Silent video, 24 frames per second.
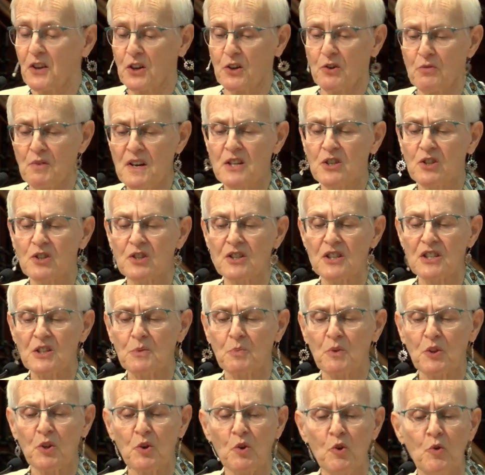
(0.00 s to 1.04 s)
creatures
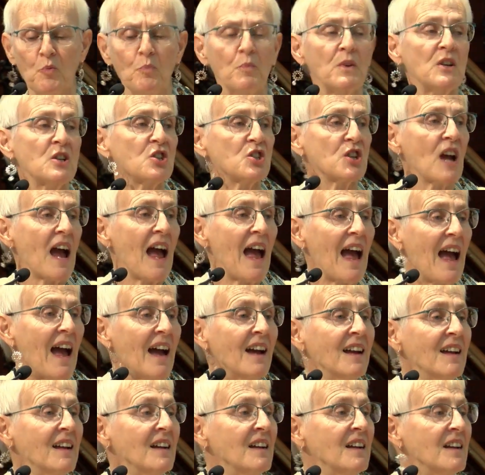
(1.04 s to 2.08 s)
with whom we share
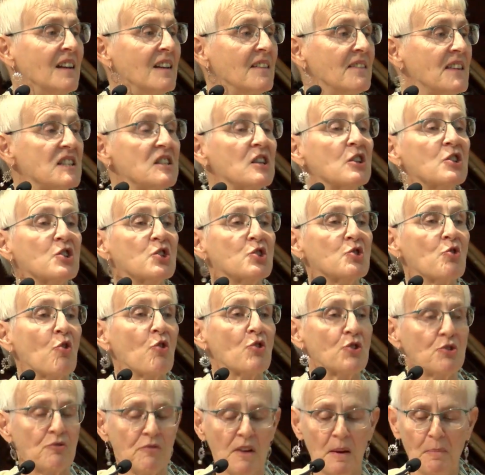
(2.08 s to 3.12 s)
this
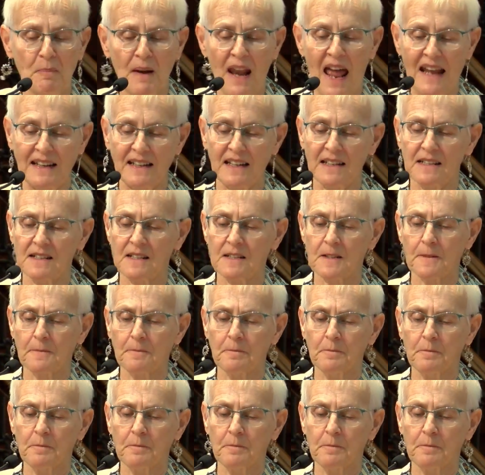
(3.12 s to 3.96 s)
extraordinary planet.